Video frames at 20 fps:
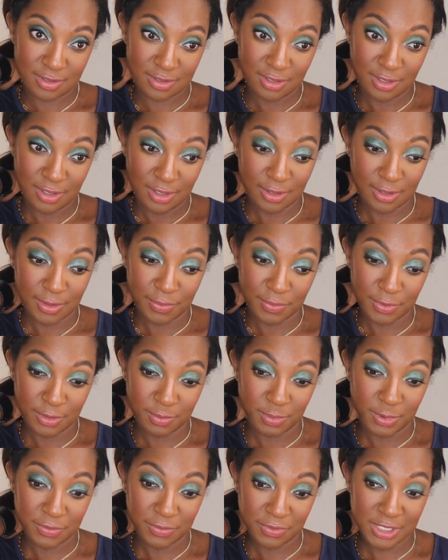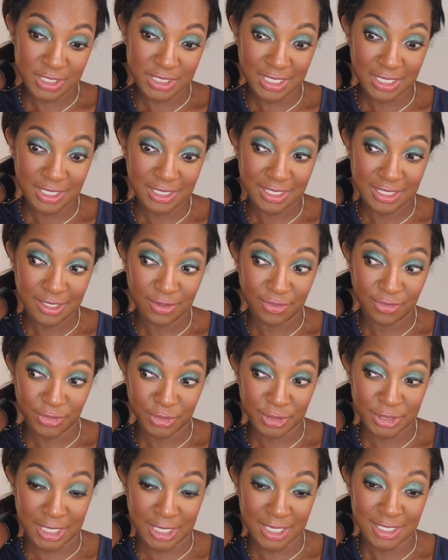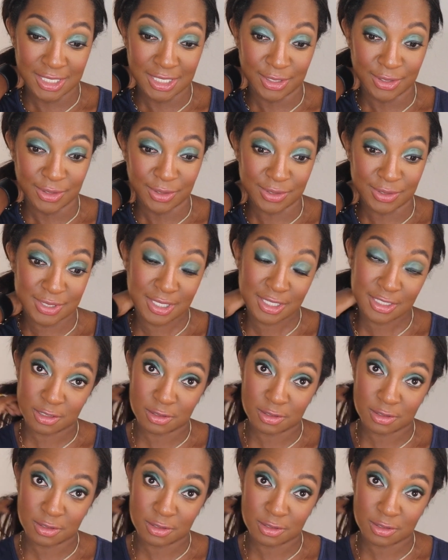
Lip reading: you know, when you've been reselling for 10 years,